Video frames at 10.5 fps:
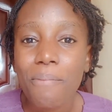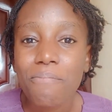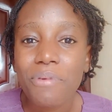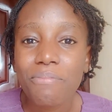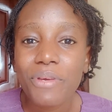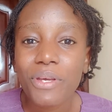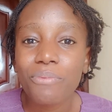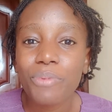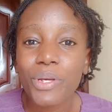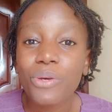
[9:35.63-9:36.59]

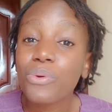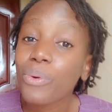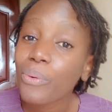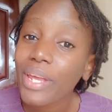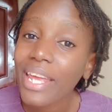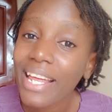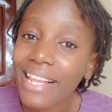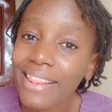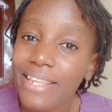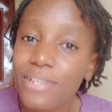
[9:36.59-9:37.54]
be growing
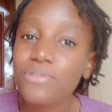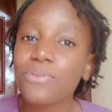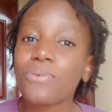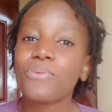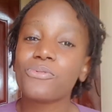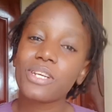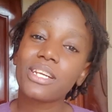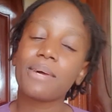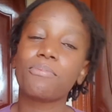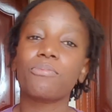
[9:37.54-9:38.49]
healthy. So
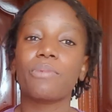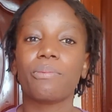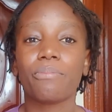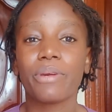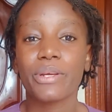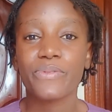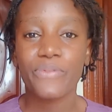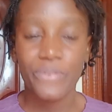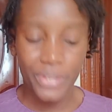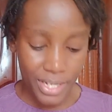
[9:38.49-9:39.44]
utaenda
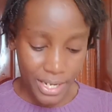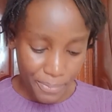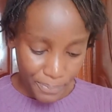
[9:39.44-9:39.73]
breastfeed.